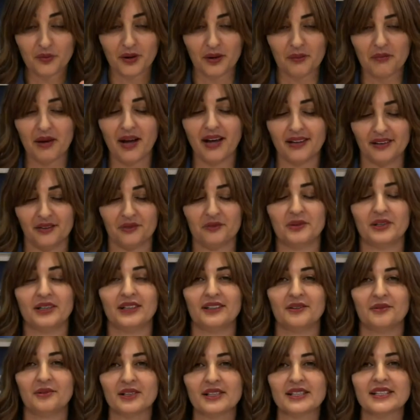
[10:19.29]
body,
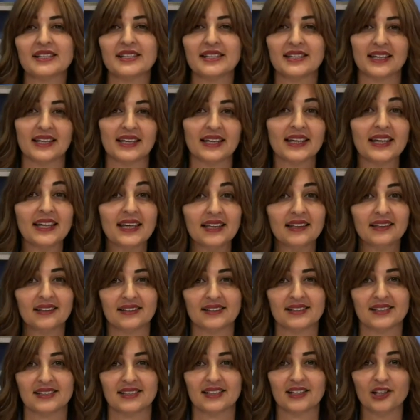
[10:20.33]
we'll see the heel
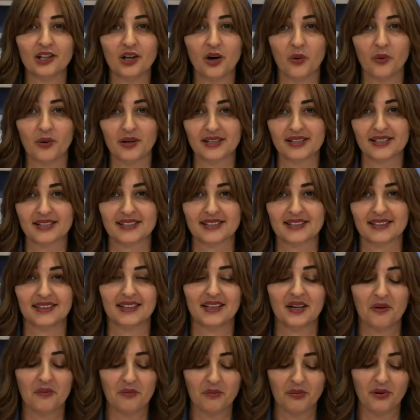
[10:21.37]
is the lowest
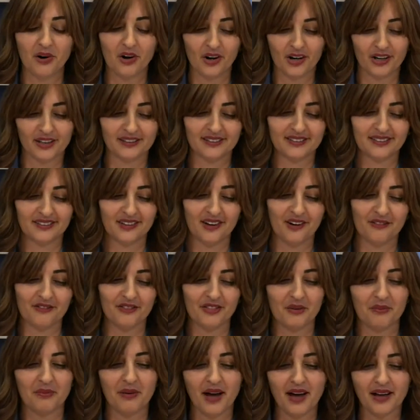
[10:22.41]
part of
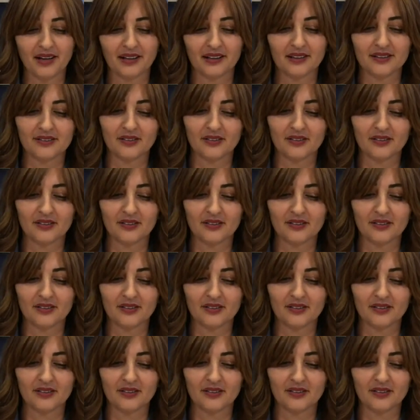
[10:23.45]
the body.